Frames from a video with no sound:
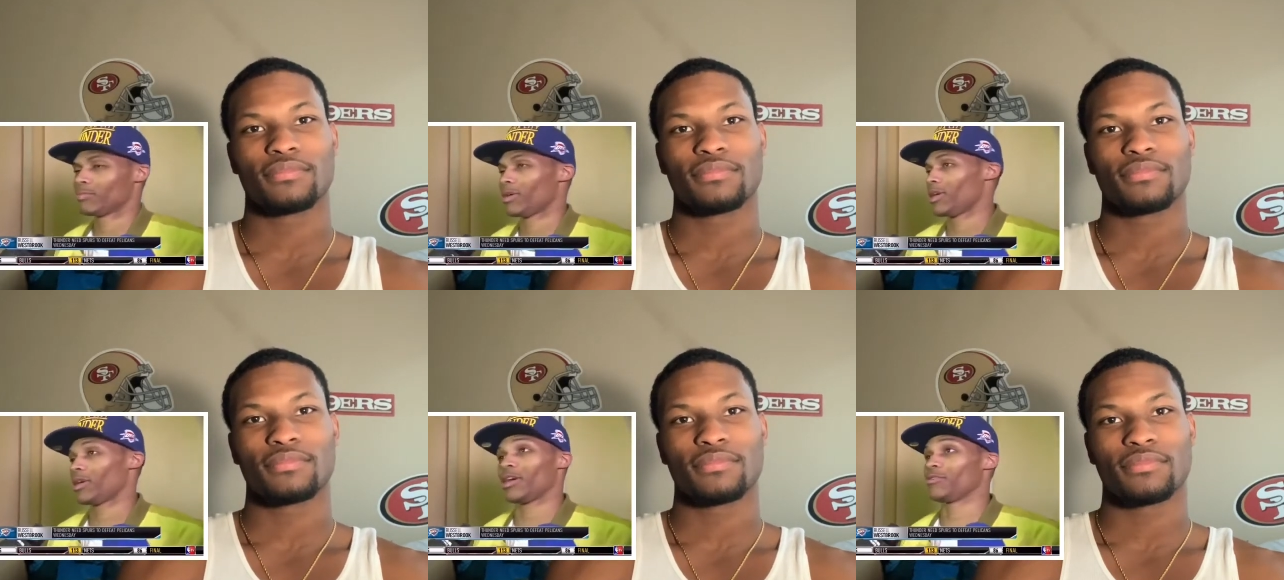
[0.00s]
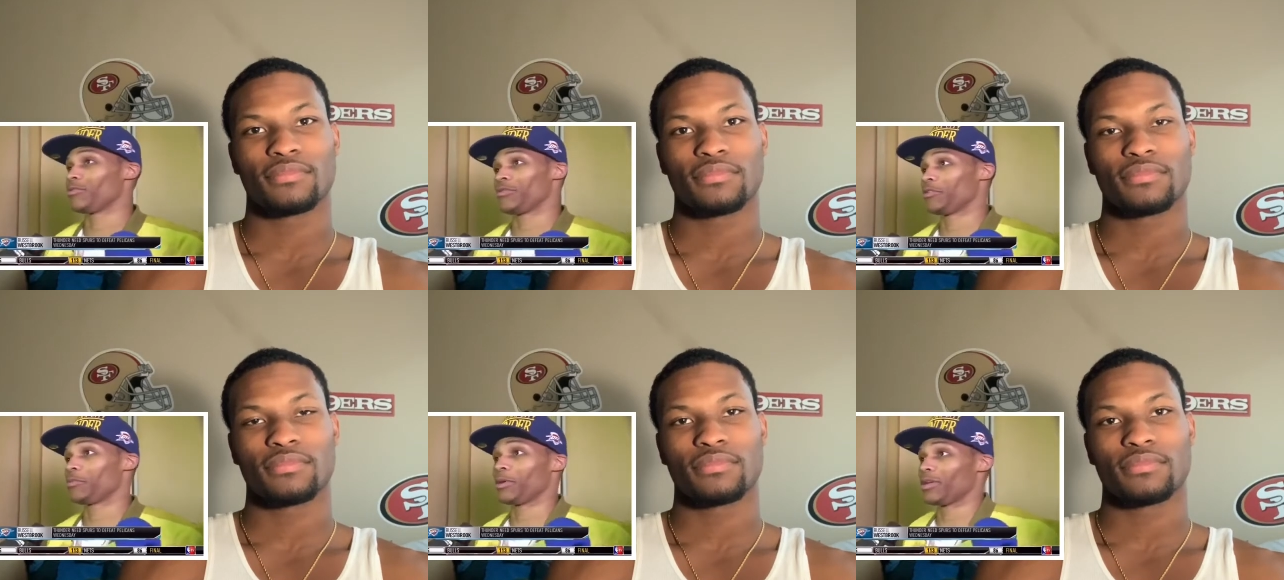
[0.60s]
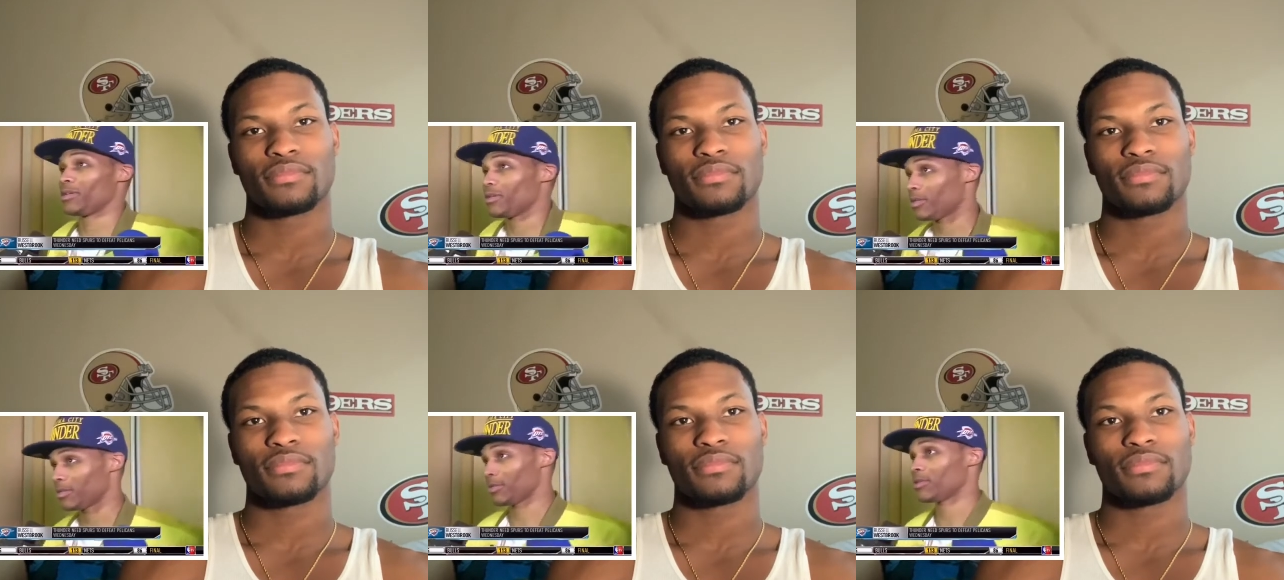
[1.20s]
Speaker 1: night? I ain't got a root for nobody. I ain't got a
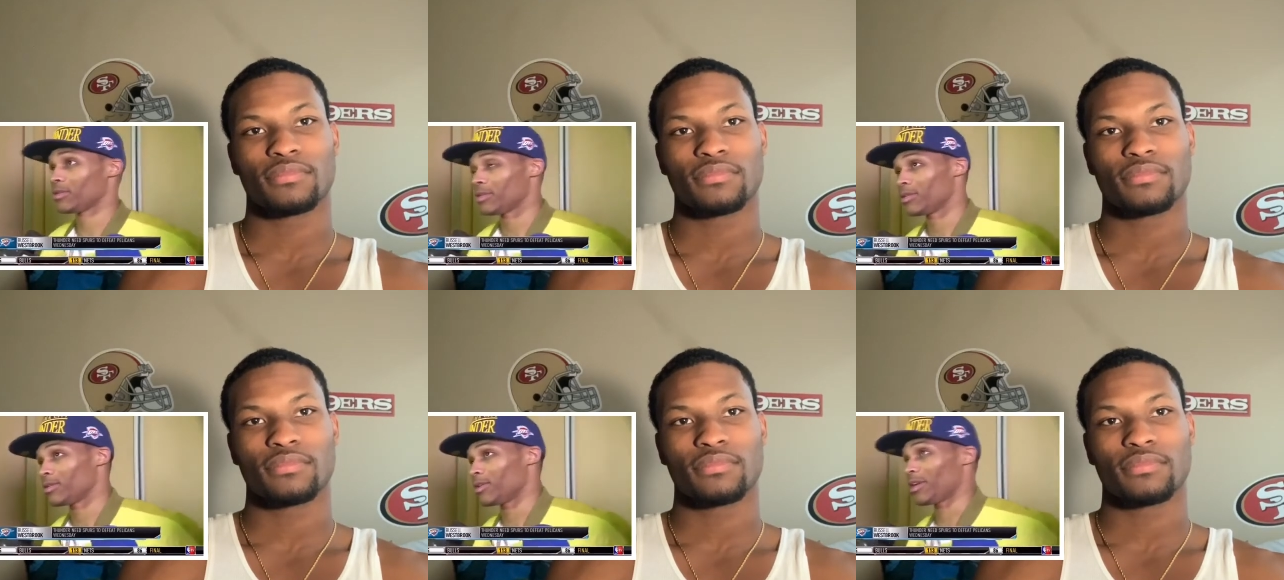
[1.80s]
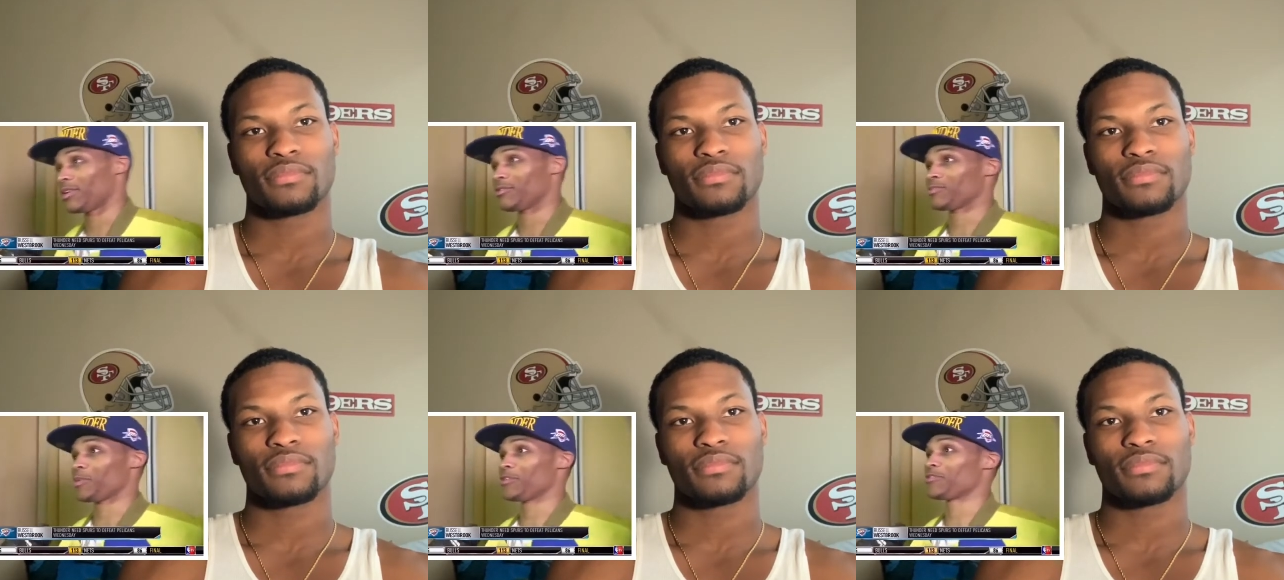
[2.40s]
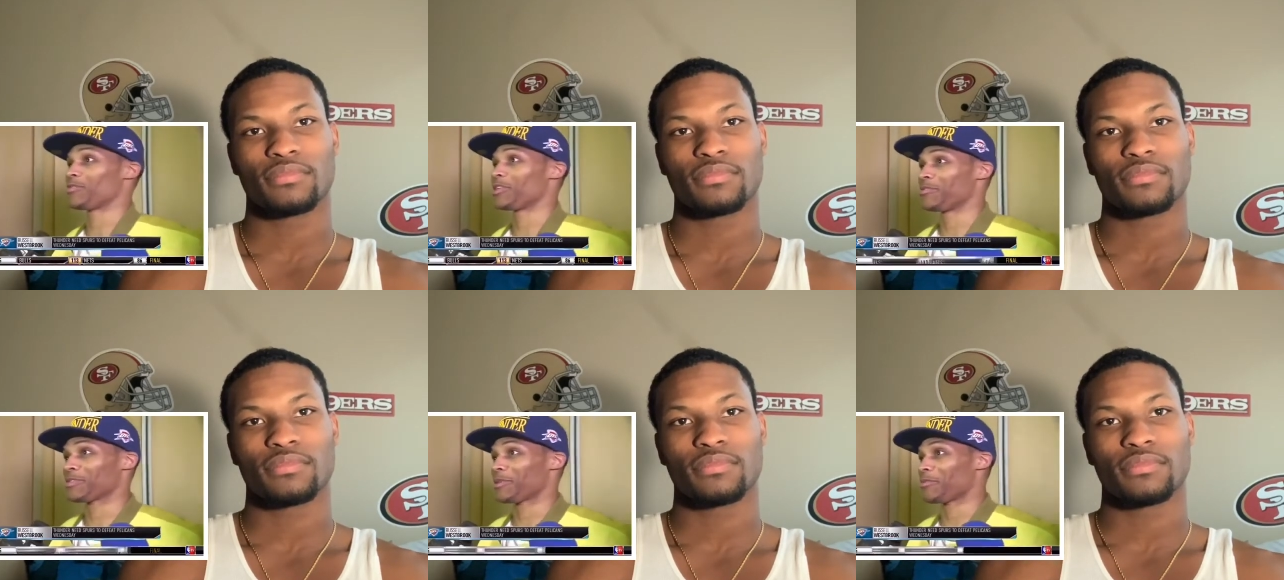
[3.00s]
root for nobody. I ain't no Spurs
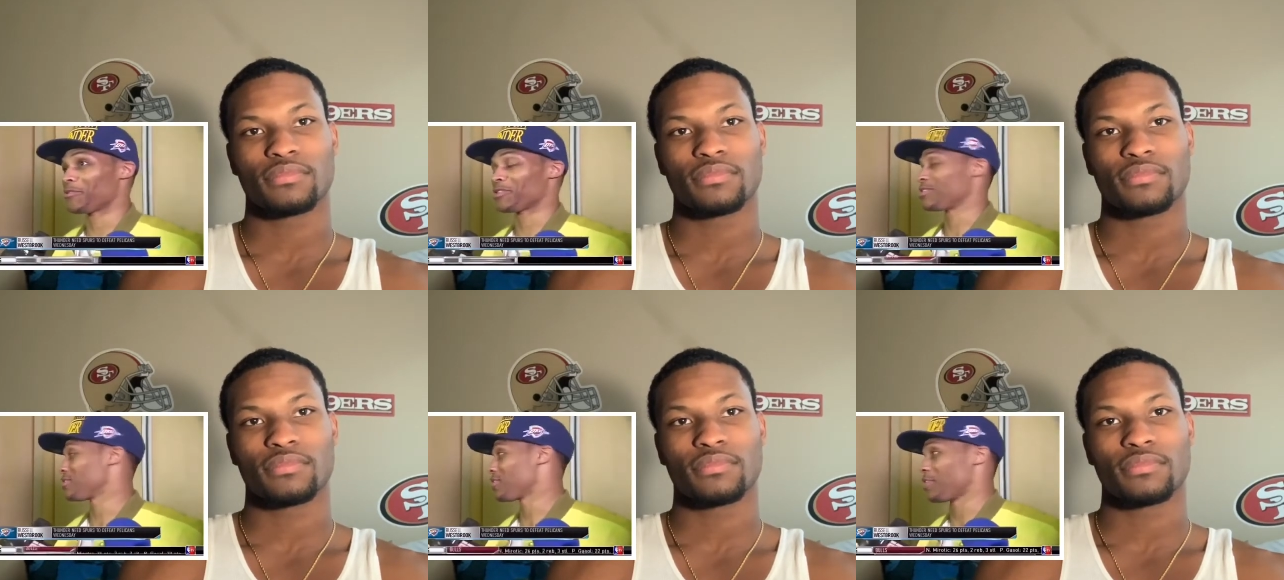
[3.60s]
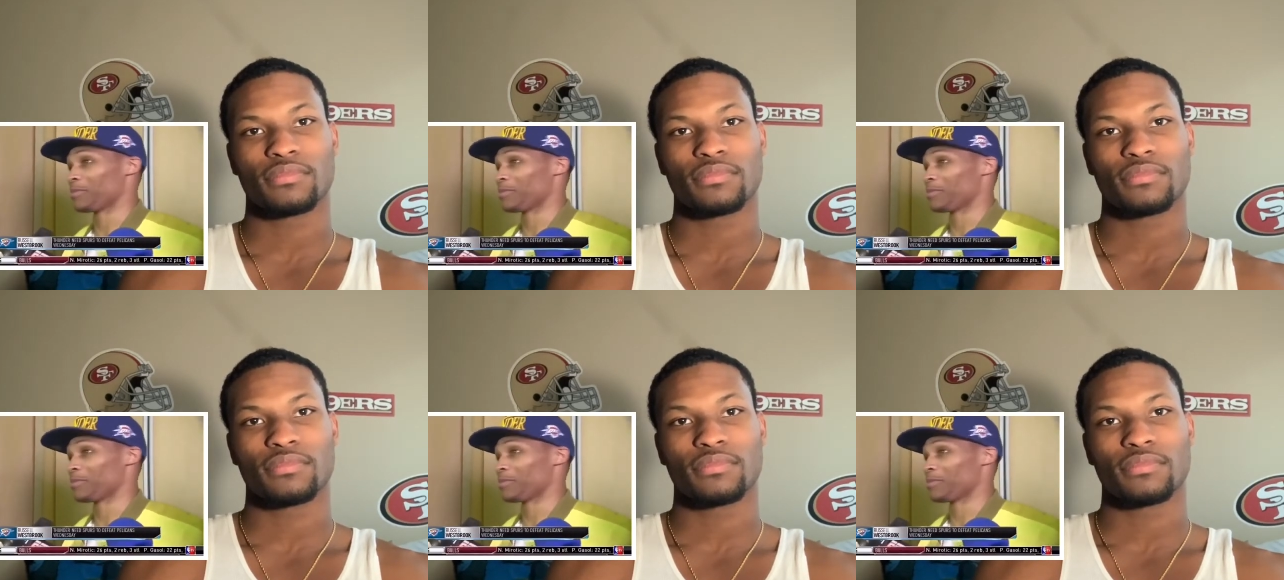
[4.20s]
fan. What type of question is that?